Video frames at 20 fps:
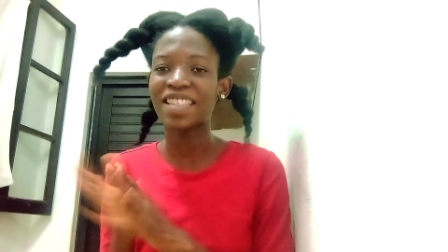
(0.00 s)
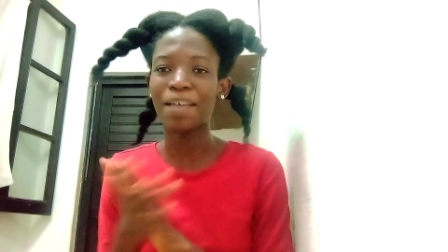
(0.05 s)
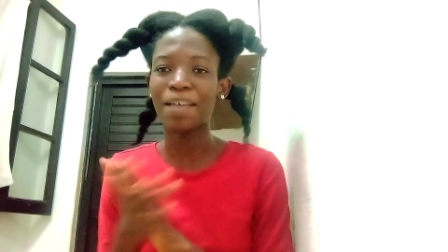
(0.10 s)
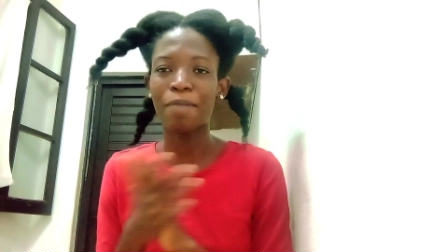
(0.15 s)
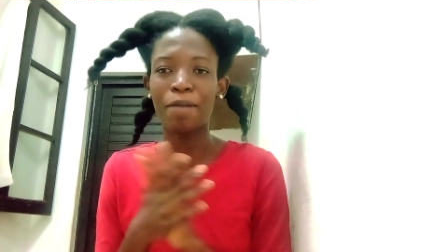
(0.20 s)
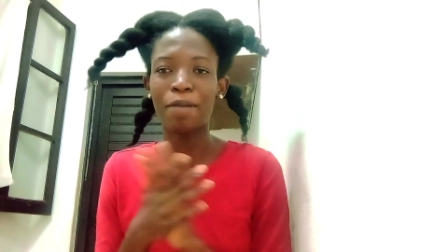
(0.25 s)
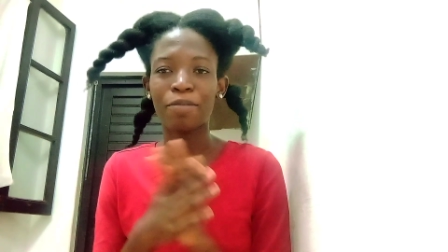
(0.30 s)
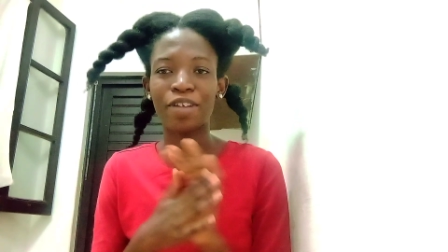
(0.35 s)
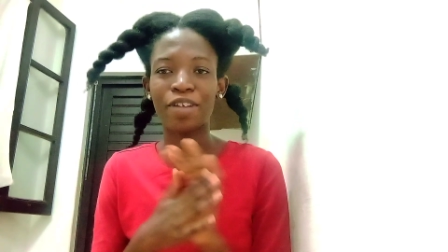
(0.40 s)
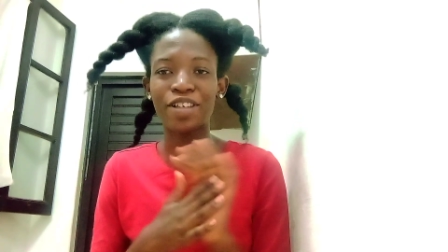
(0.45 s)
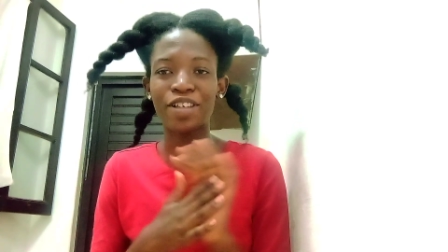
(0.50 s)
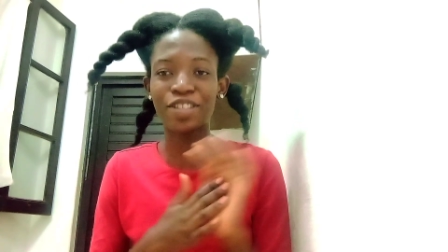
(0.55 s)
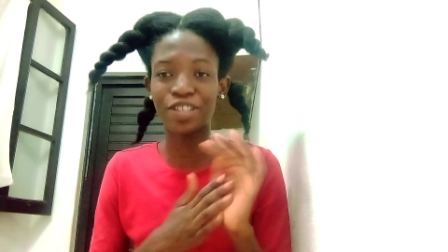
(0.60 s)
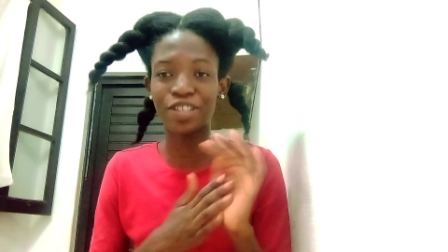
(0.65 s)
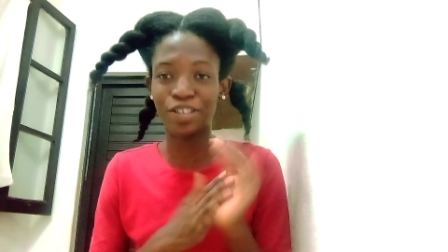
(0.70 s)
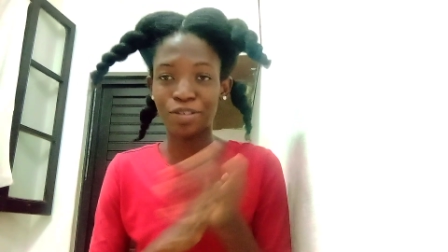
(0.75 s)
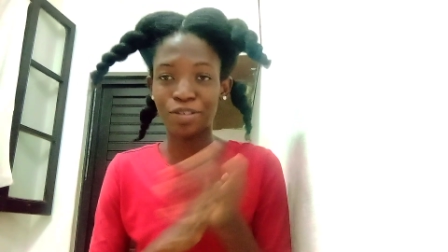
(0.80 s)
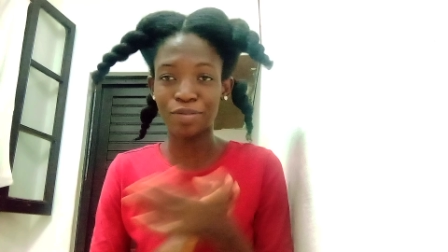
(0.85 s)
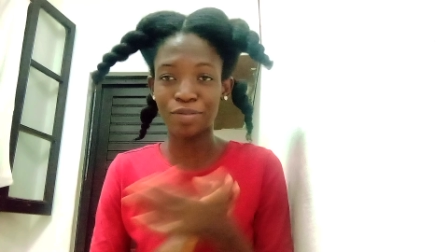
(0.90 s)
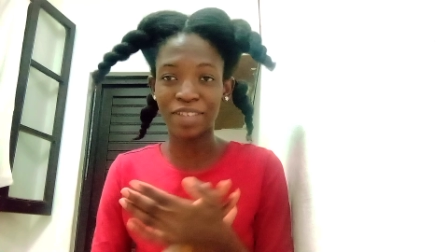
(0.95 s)
time I'm going
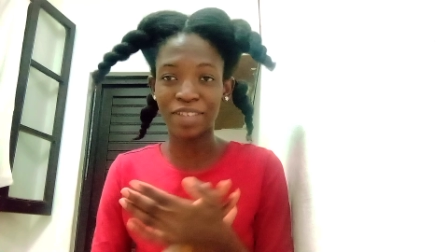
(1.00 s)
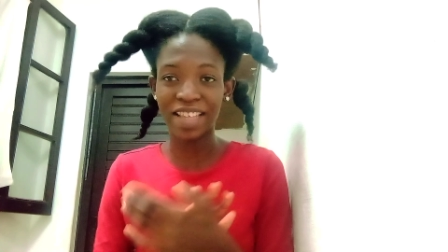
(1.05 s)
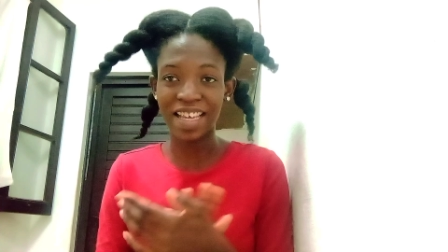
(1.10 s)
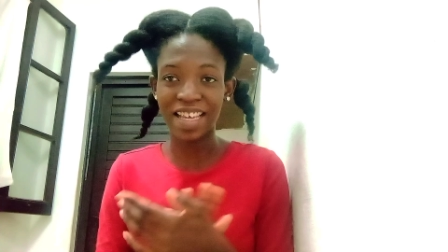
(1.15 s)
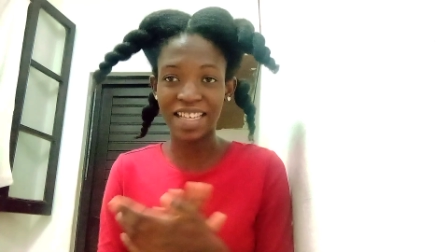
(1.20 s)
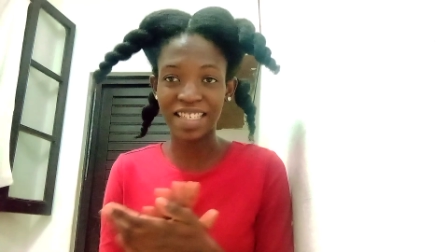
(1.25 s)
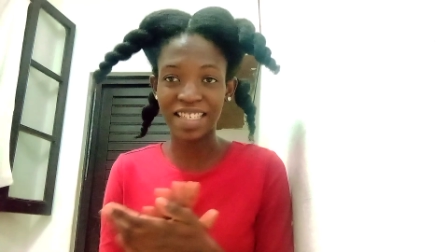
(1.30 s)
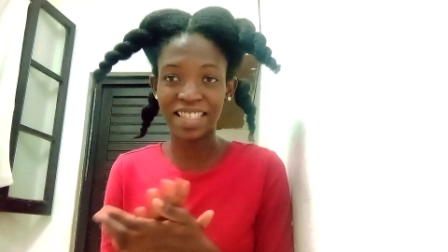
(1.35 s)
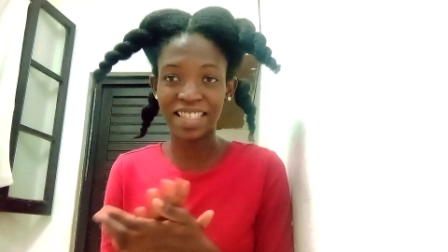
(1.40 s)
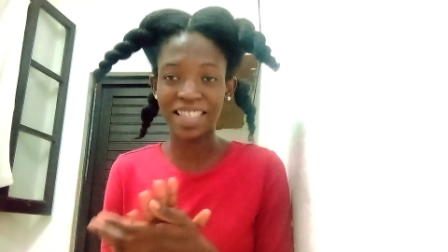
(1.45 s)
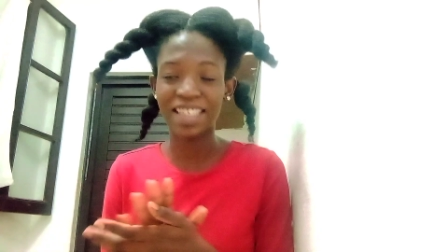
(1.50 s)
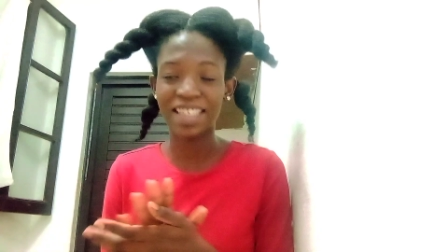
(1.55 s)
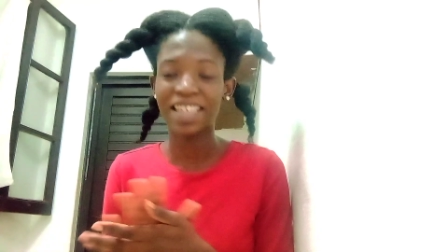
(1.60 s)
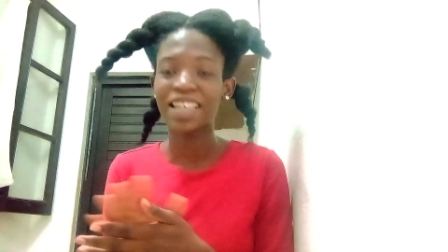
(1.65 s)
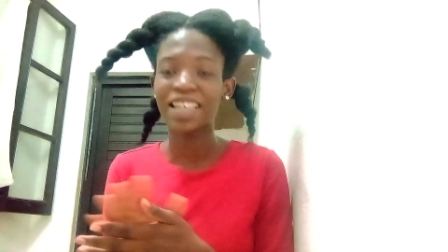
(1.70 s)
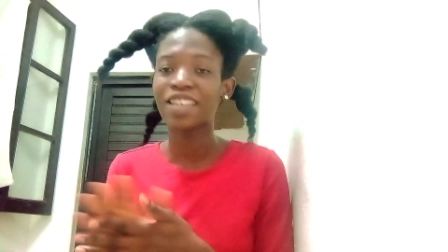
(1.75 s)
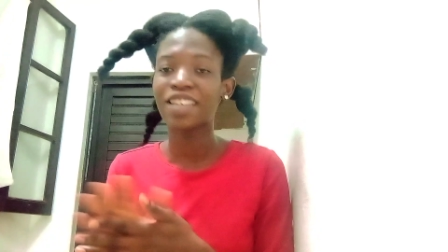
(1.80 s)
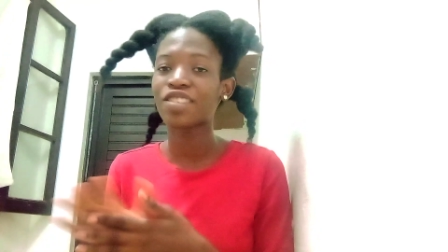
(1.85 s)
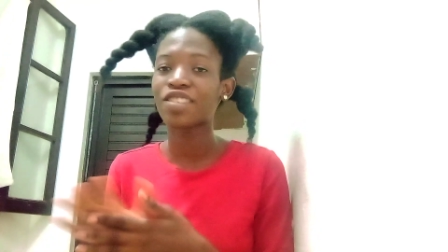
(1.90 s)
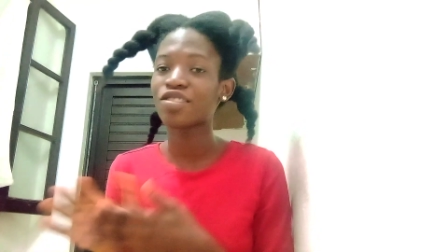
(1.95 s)
to do this,
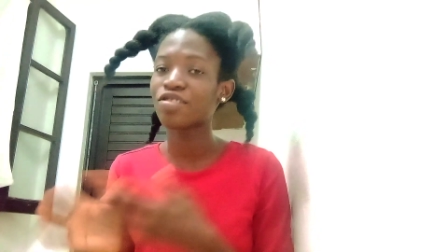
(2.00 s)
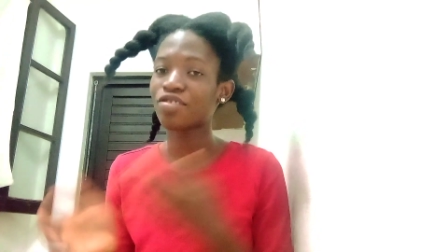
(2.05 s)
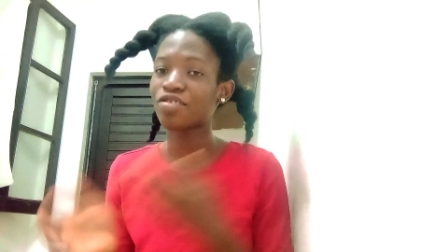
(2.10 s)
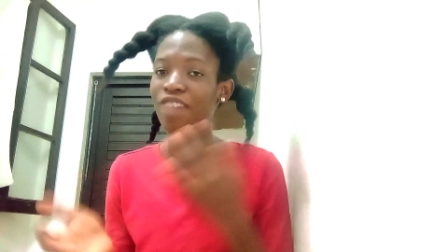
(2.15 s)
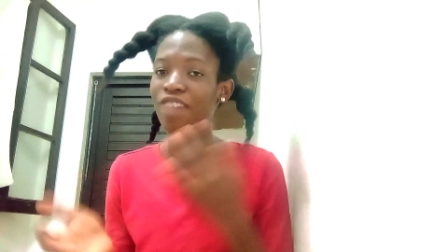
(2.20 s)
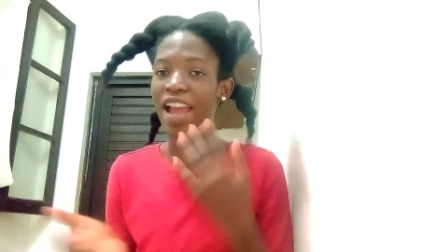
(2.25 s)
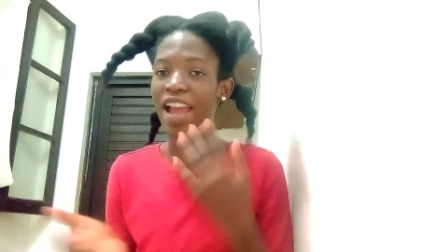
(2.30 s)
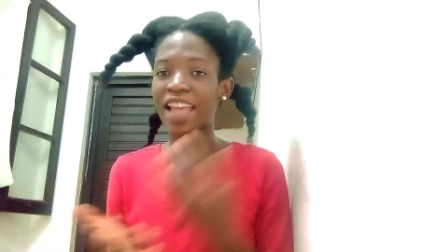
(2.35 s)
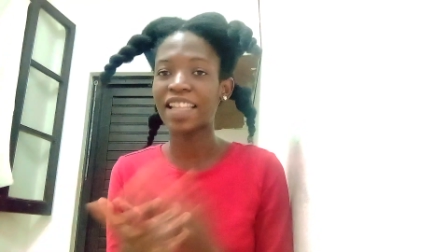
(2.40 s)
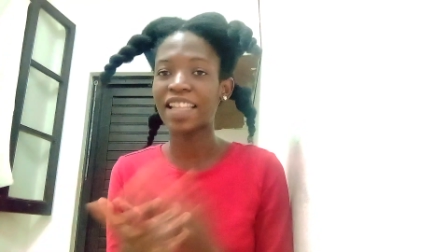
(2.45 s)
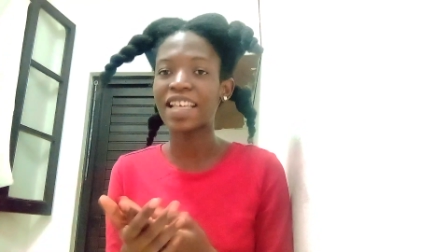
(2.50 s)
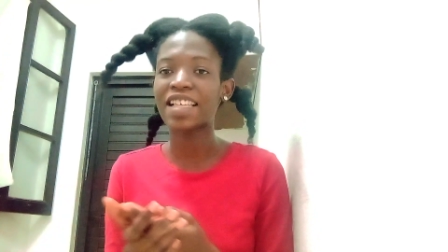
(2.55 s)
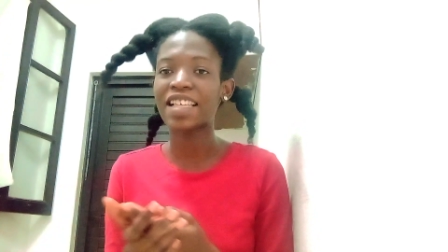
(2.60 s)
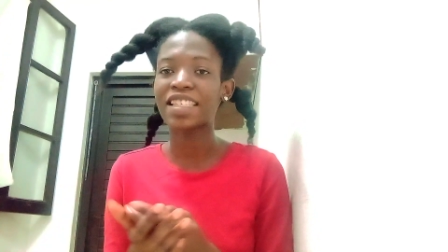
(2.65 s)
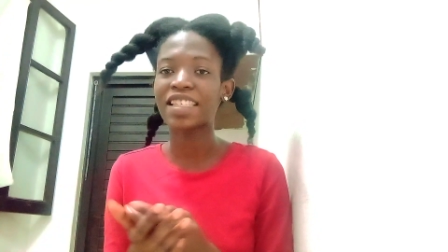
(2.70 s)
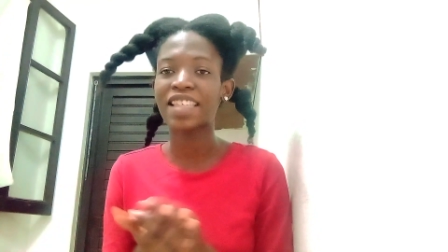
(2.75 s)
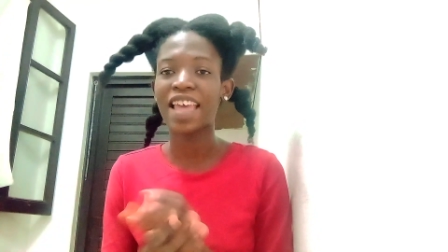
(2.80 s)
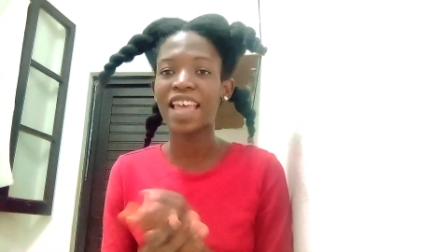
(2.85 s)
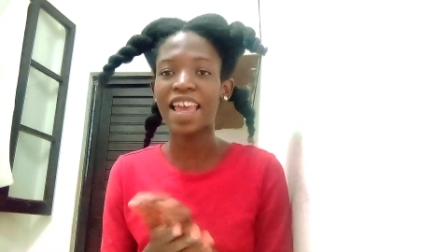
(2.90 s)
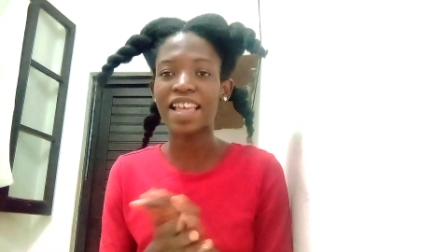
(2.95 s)
try
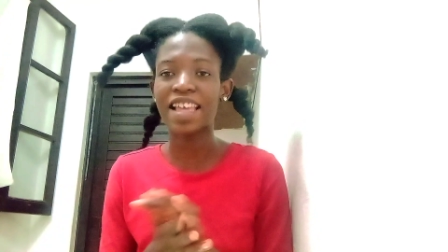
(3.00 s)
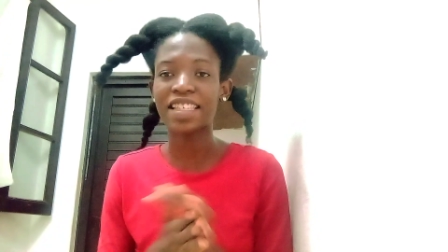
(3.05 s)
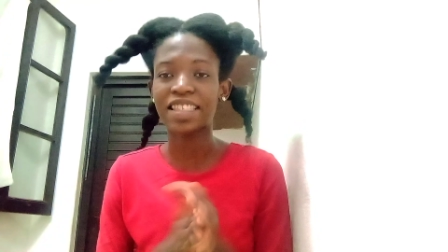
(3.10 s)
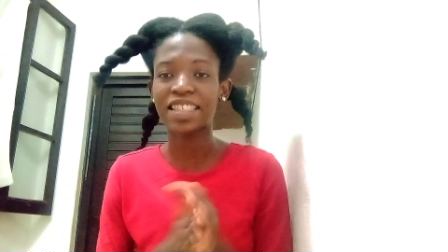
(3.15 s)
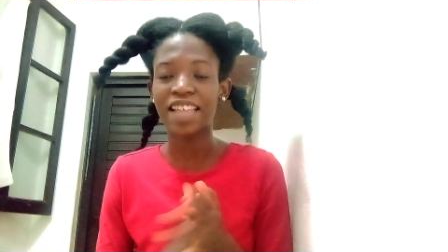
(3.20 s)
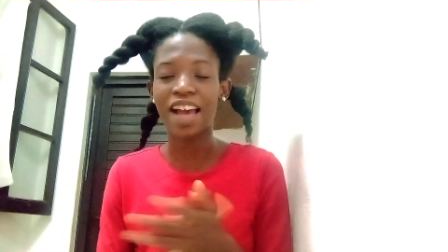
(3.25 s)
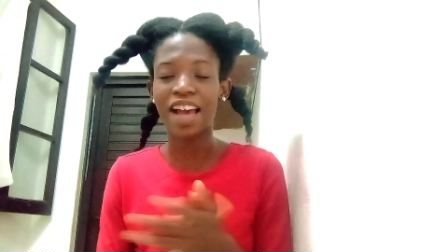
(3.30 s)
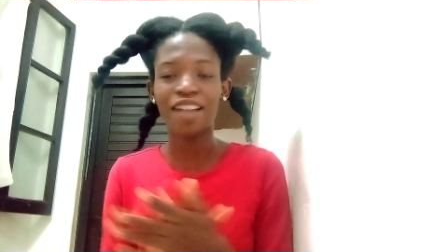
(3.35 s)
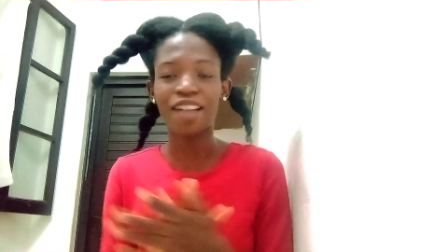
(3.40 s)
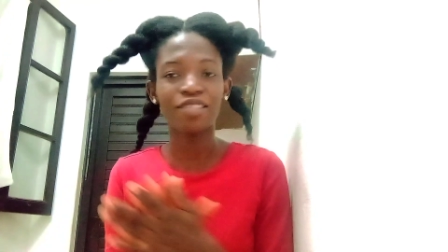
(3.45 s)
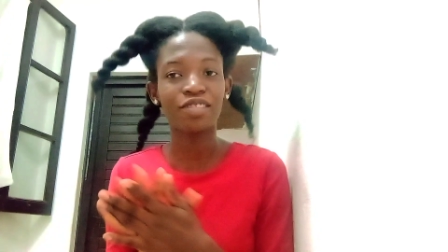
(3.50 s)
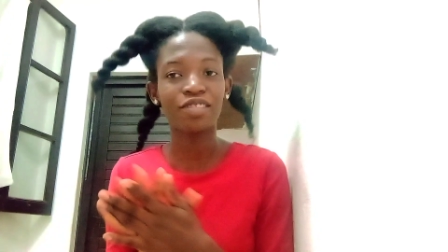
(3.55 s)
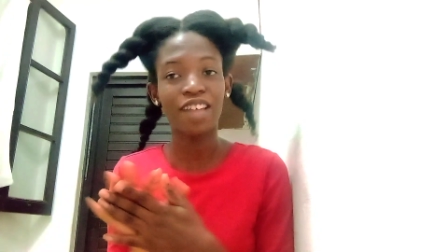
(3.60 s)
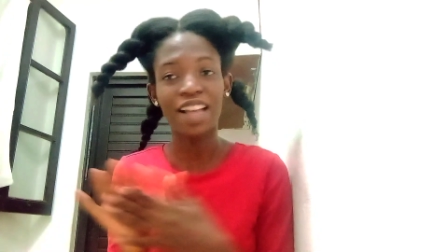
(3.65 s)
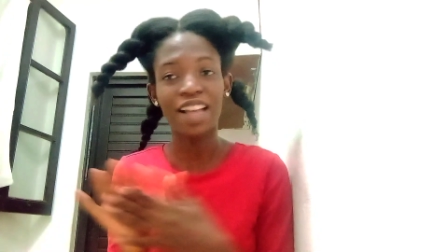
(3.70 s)
this hairstyle.